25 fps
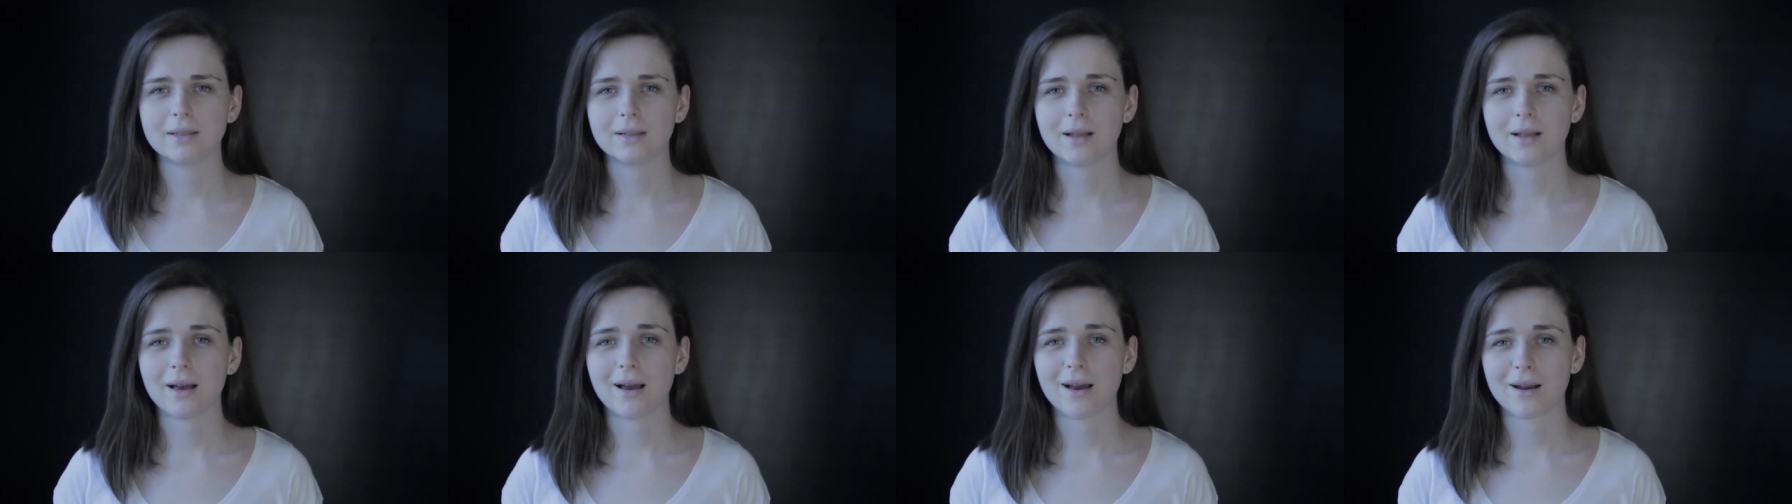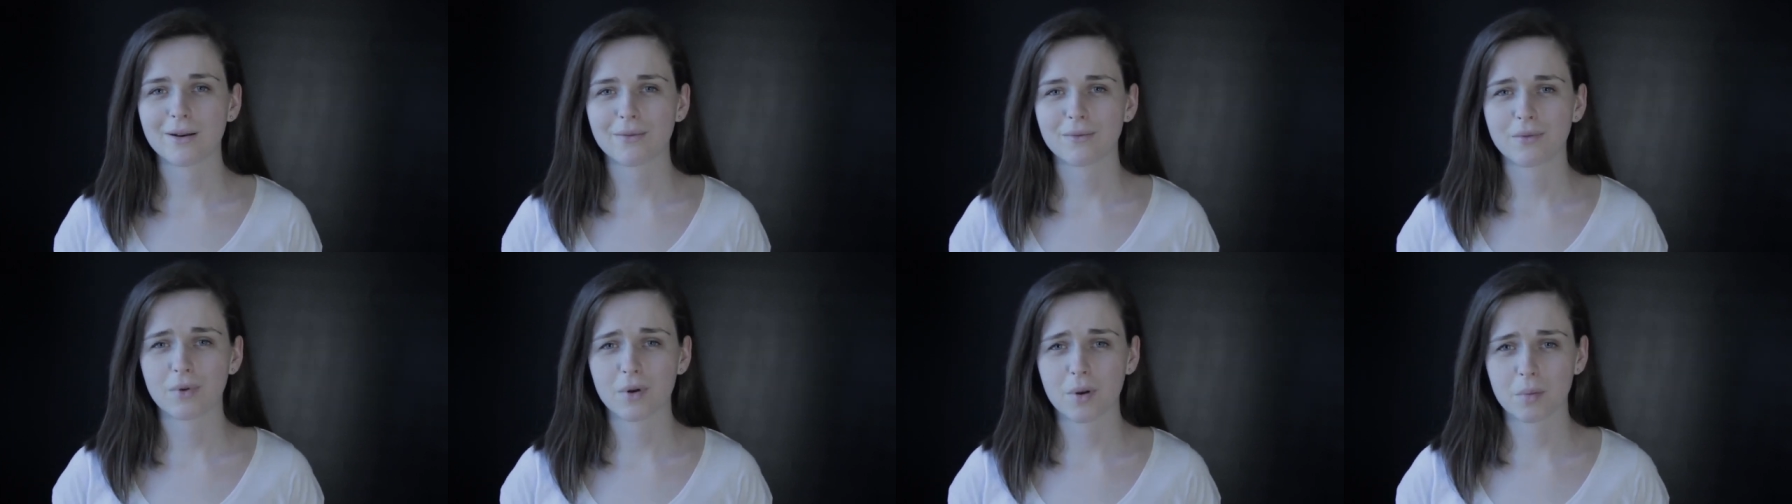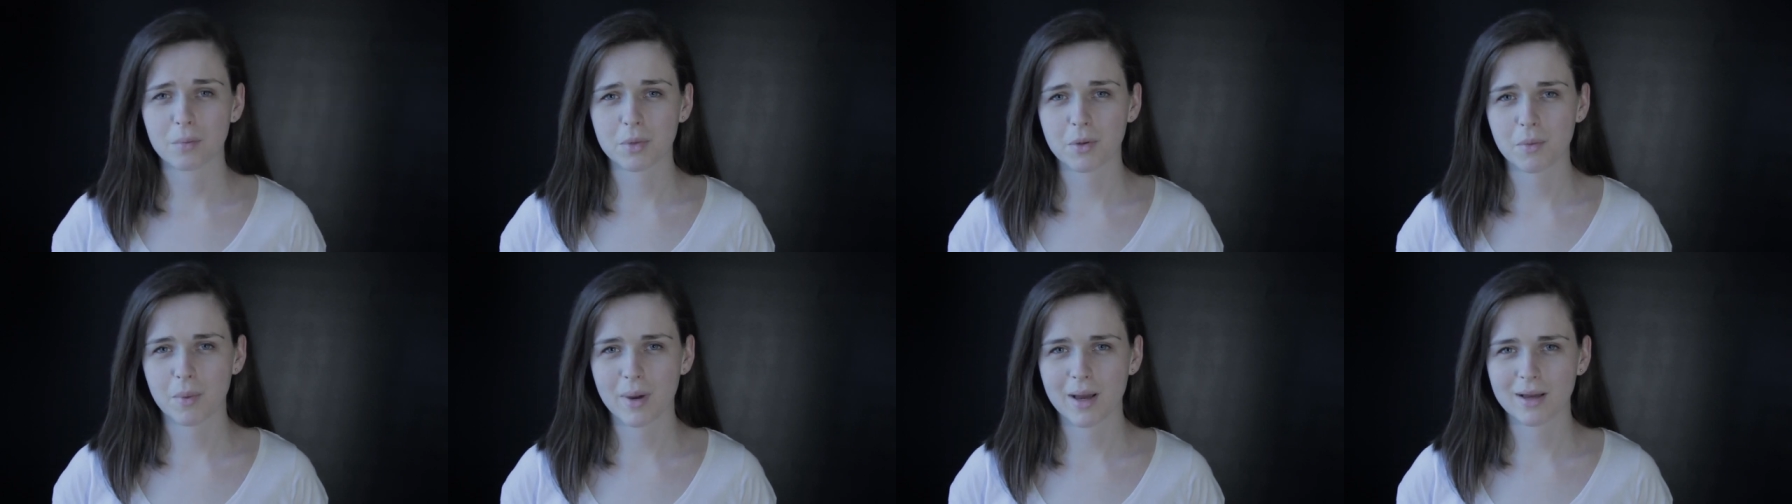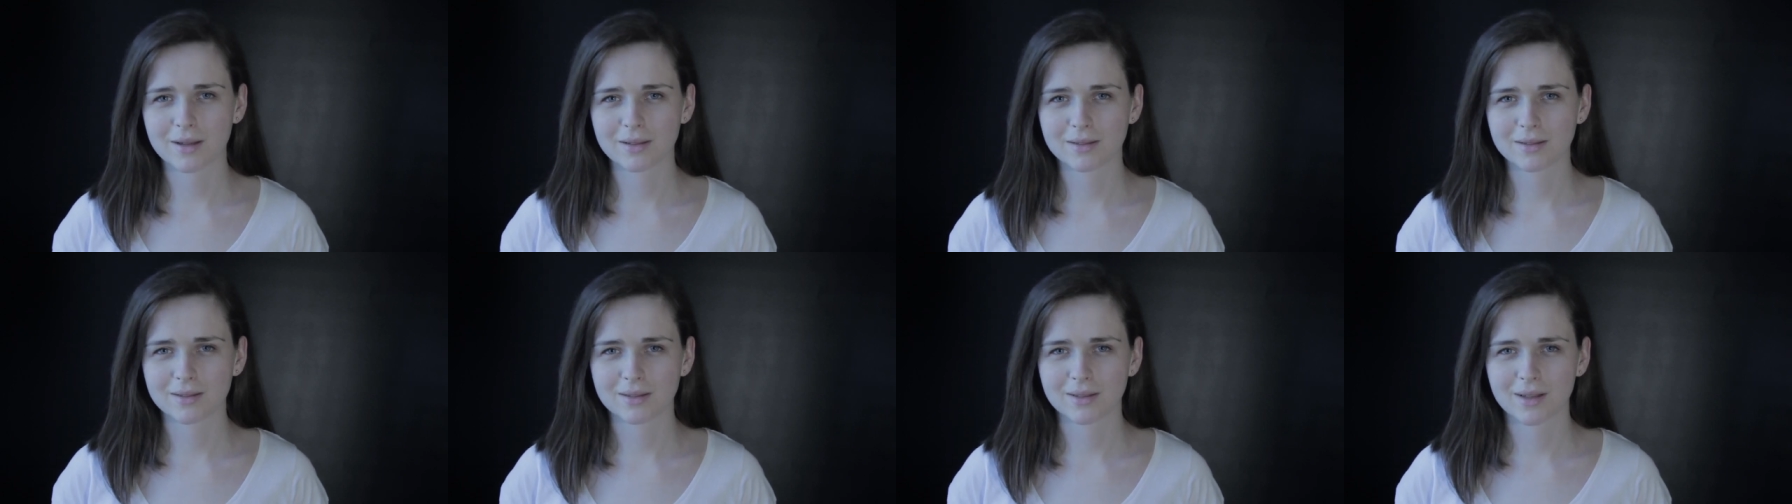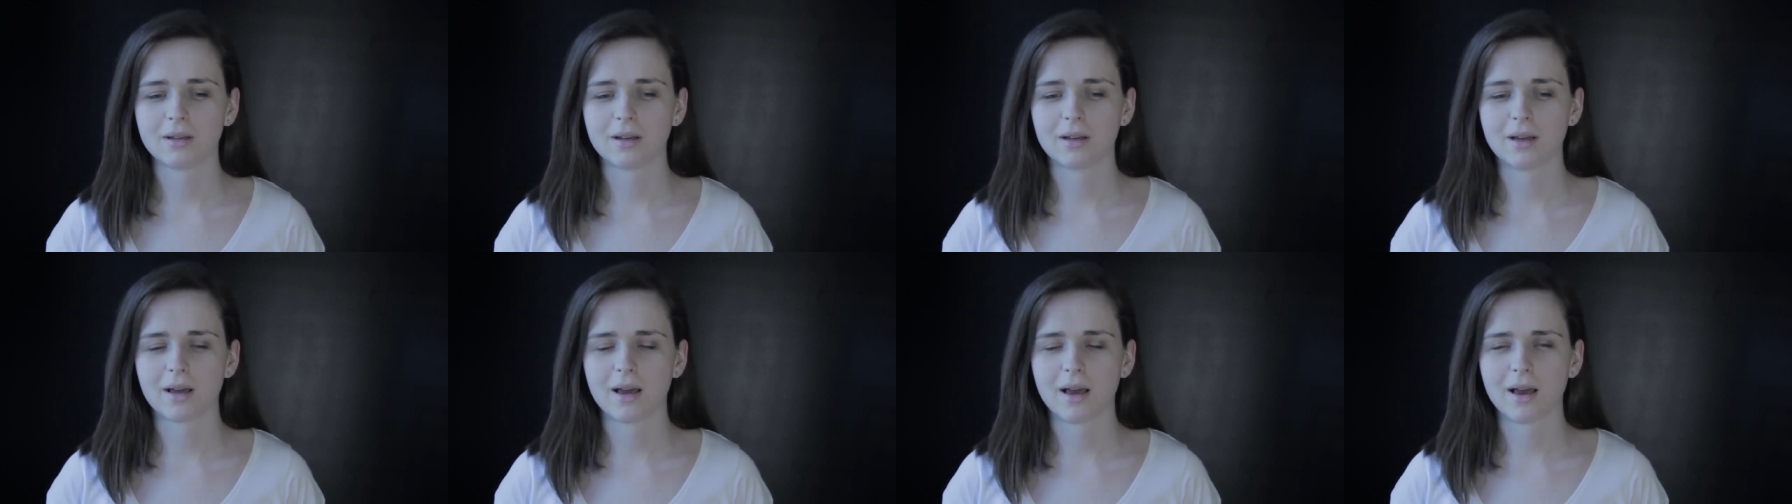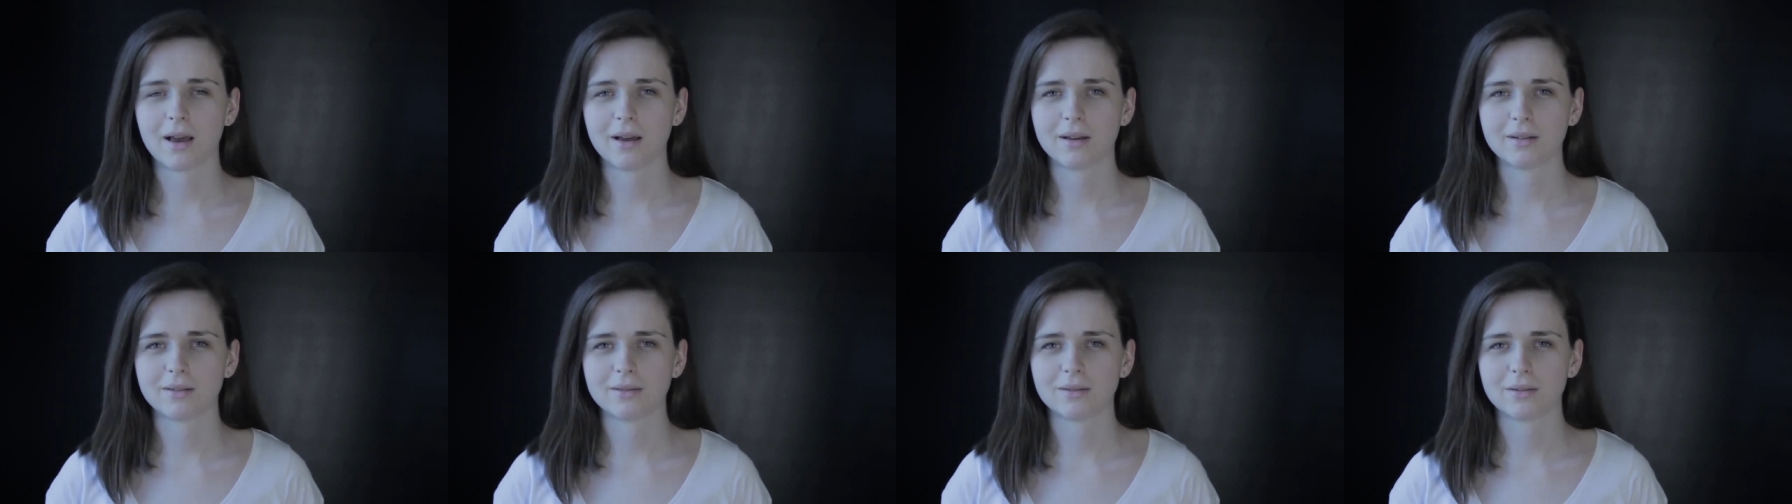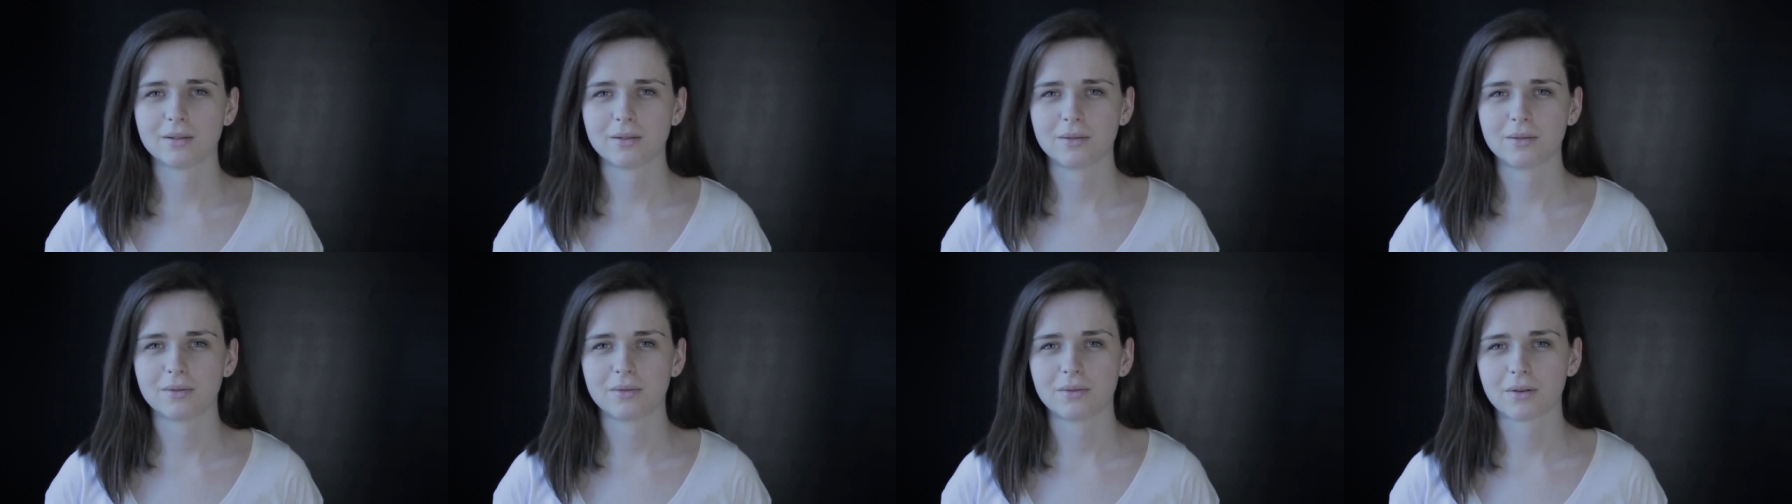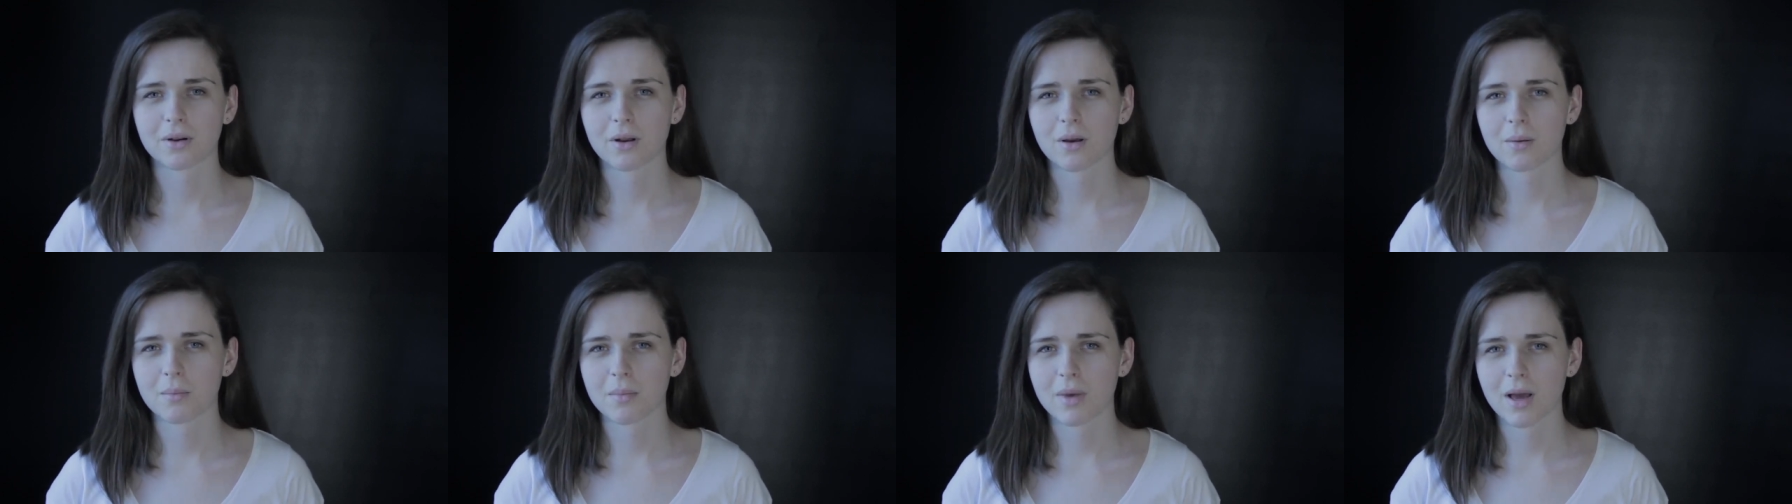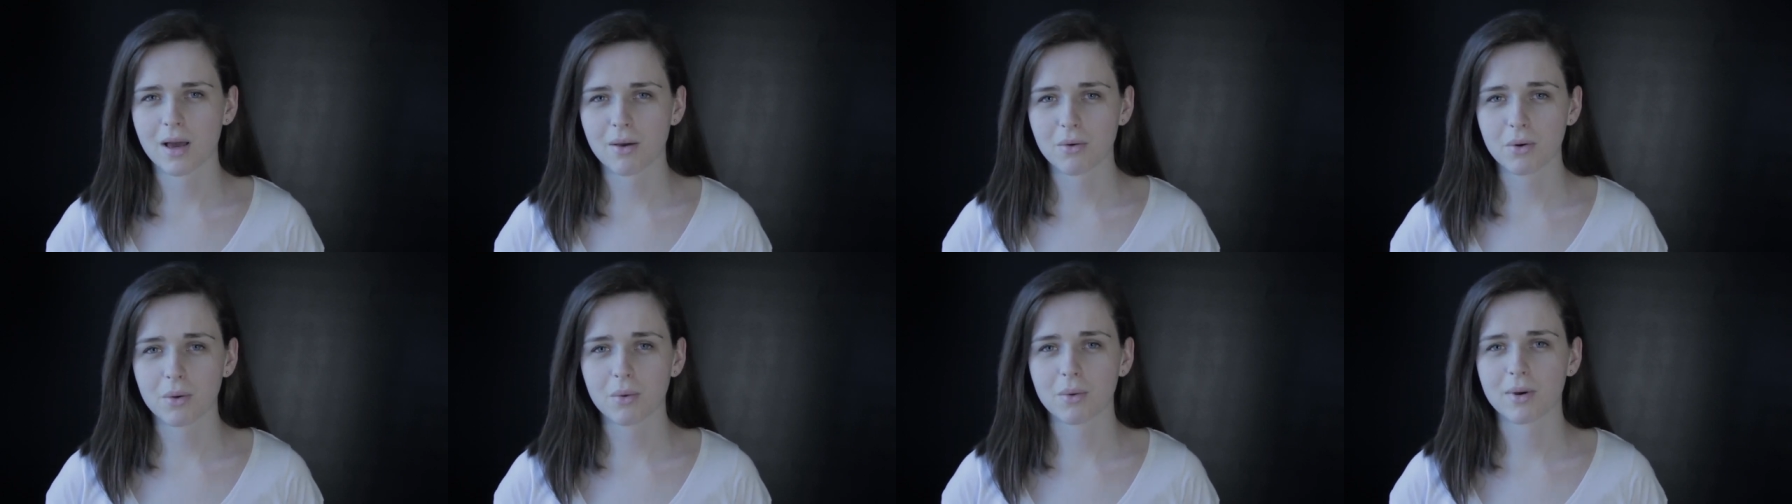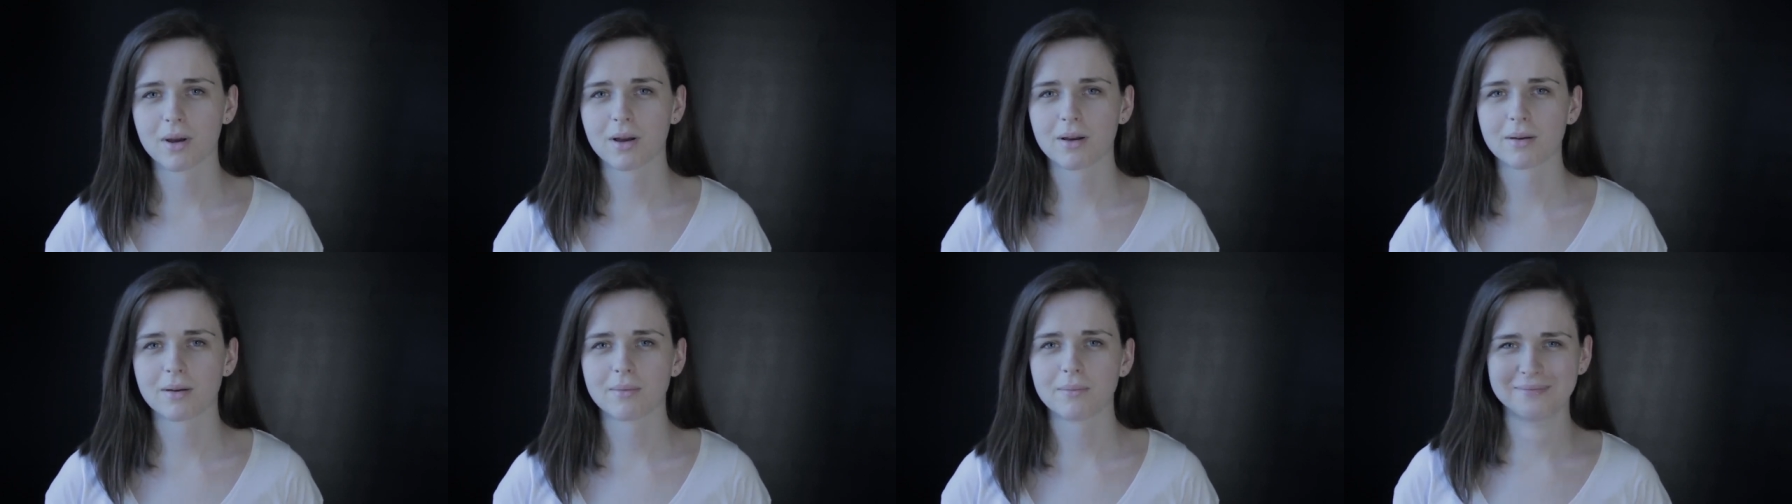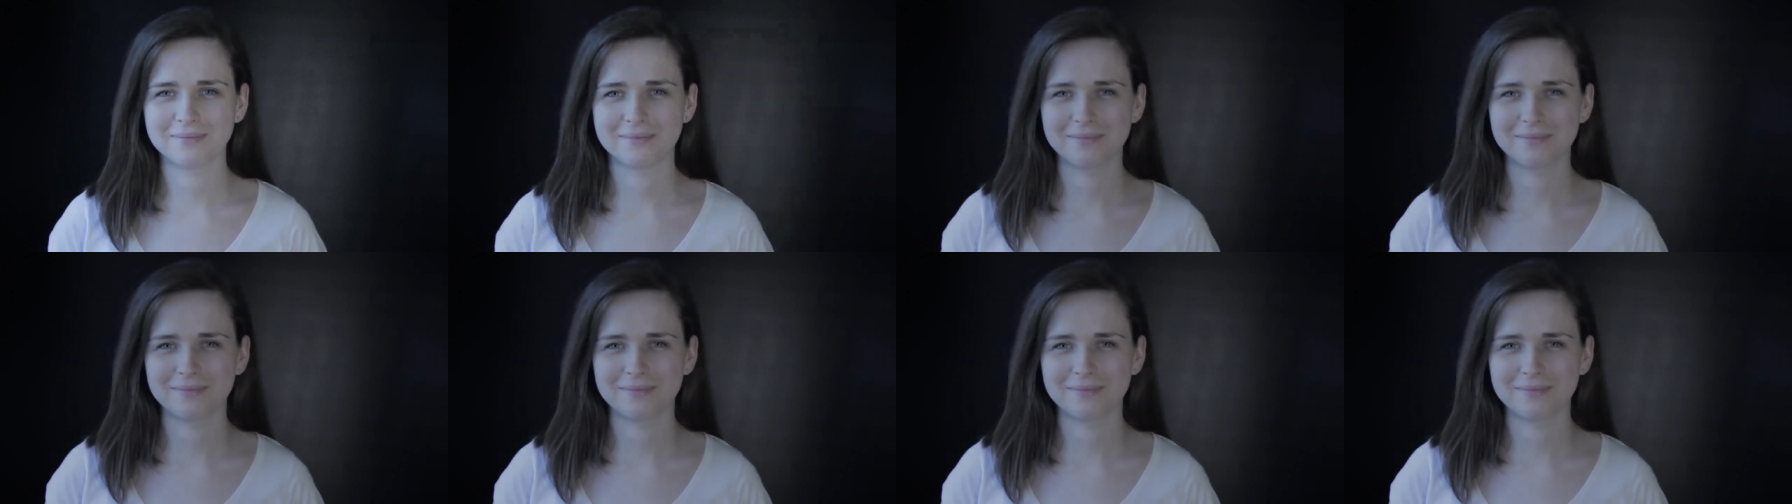Learn from the best and from everywhere.